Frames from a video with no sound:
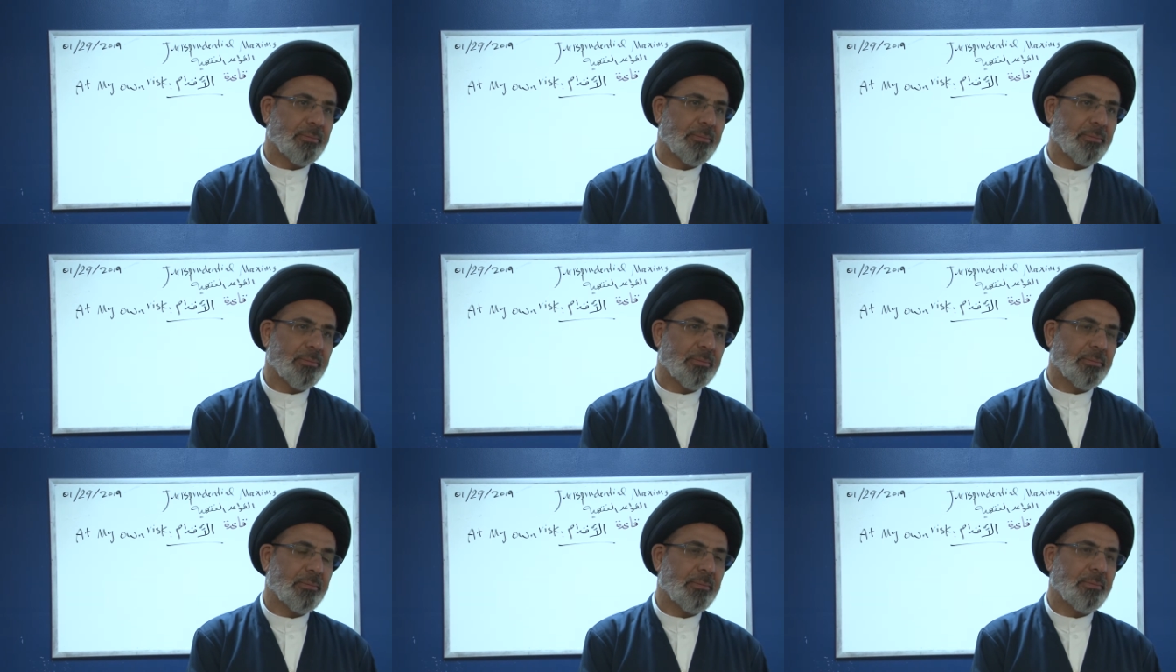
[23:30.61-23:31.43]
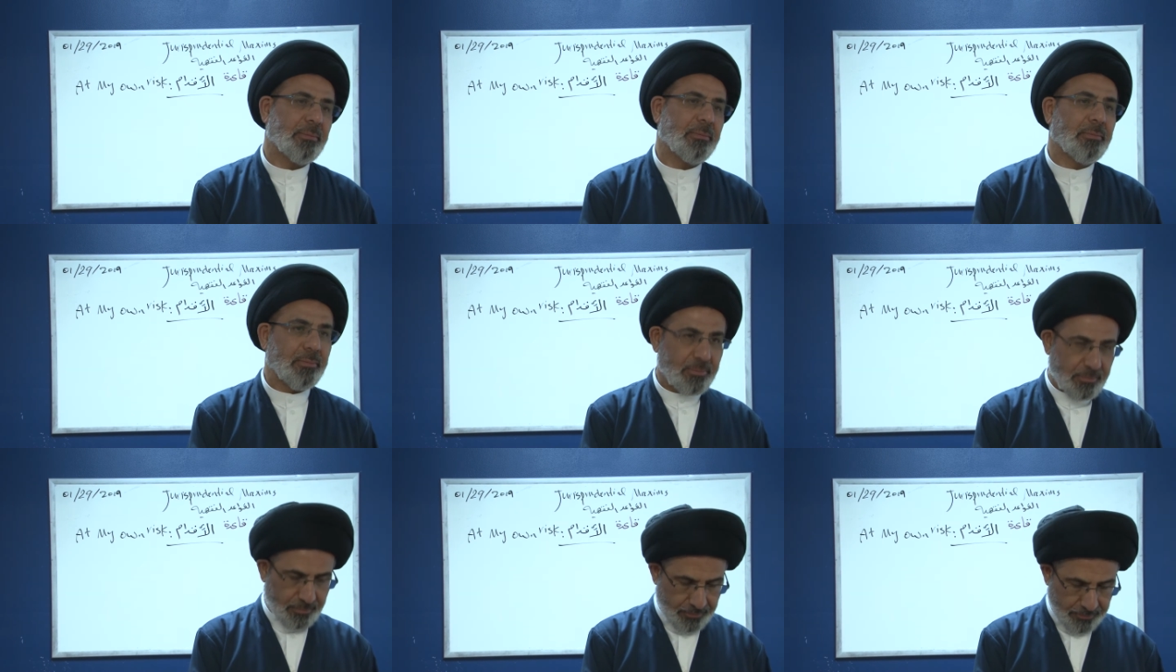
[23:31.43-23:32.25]
You ordered the
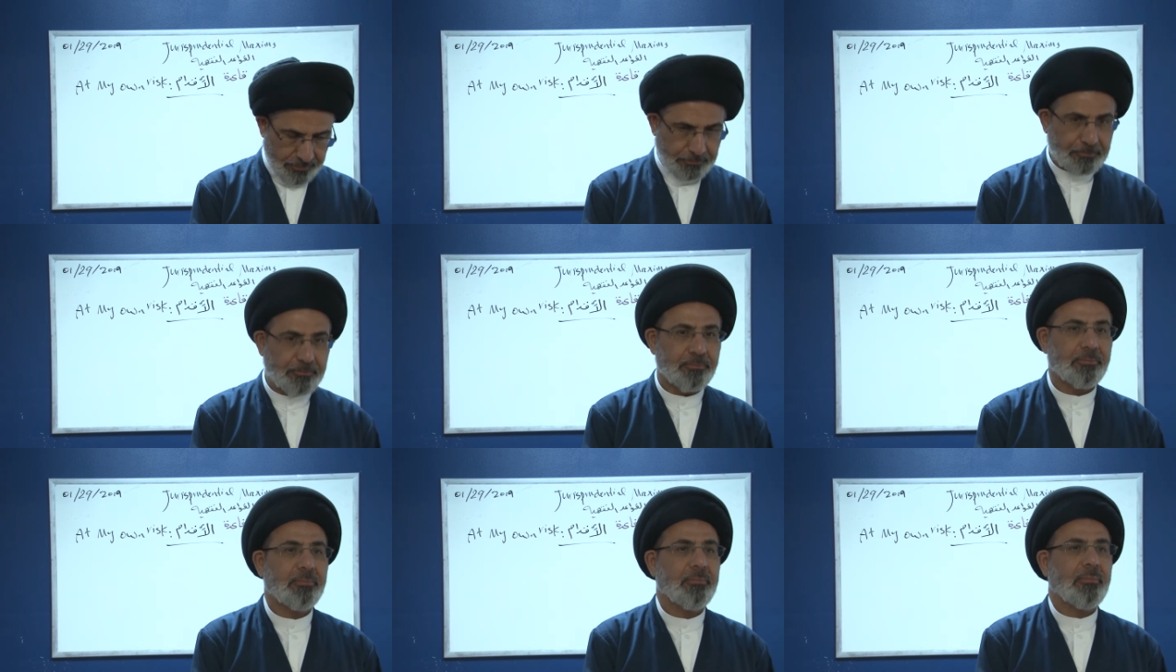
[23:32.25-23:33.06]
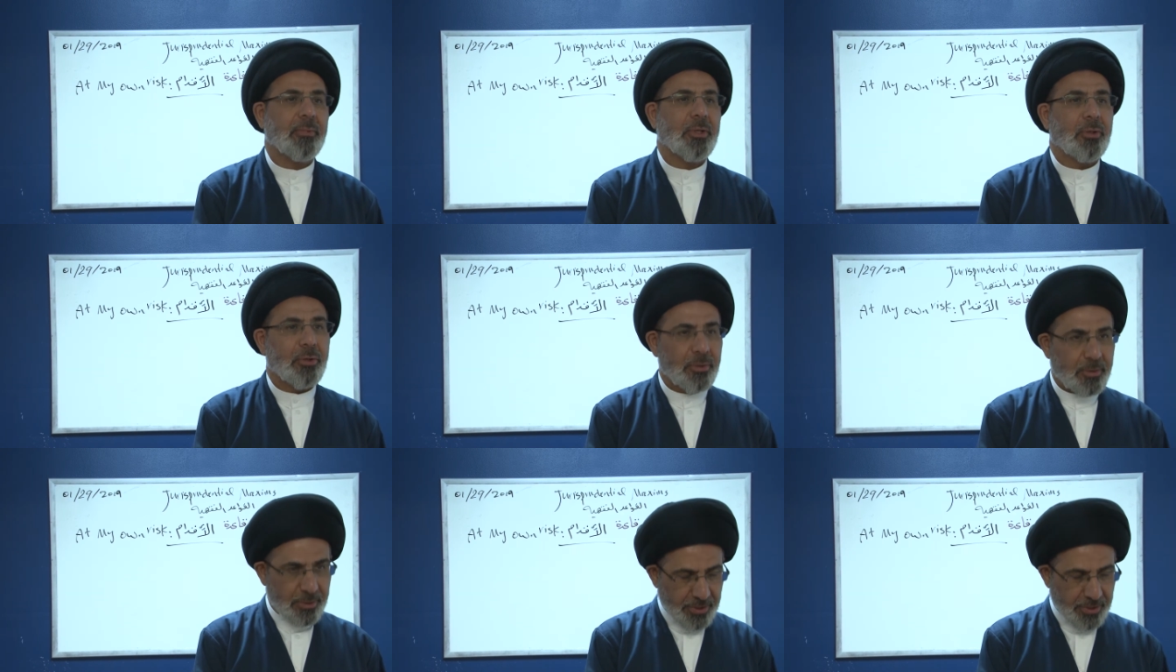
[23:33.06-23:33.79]
employee to do something